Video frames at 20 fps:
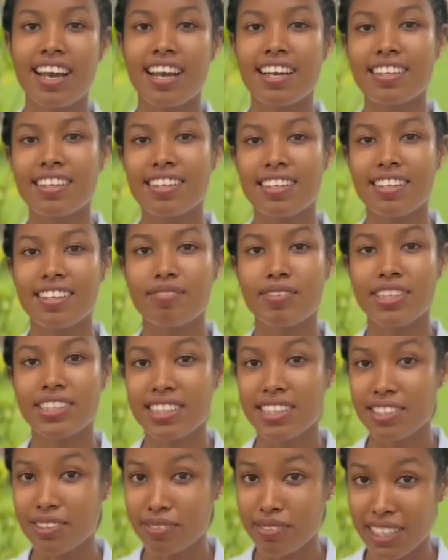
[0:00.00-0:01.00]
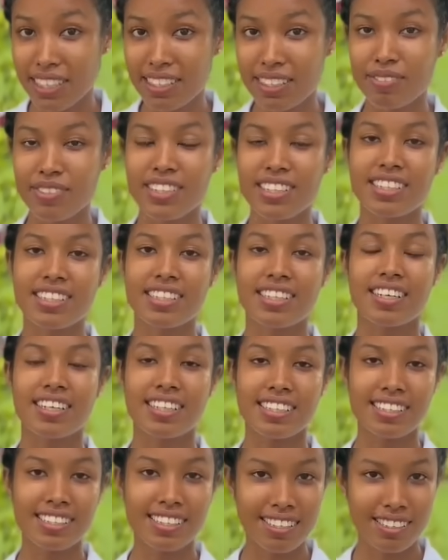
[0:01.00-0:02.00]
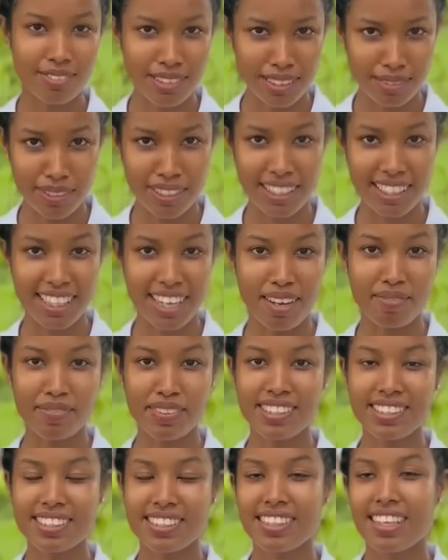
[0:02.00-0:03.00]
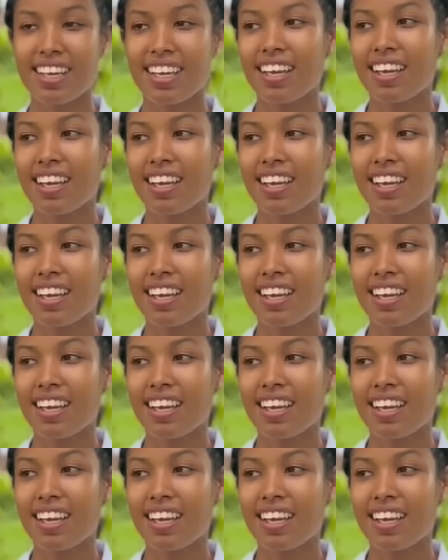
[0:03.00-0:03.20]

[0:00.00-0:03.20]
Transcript: at the Montego Bay Community College, Westmoreland Campus.